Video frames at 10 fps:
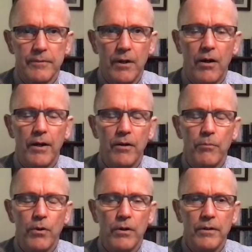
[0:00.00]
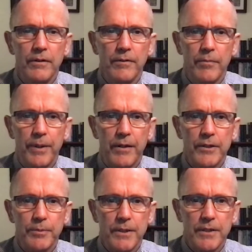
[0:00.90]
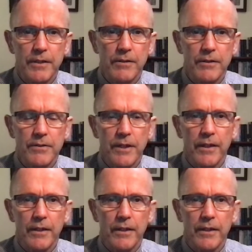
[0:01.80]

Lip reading: Hi, I'm Warren, the parish priest here at St.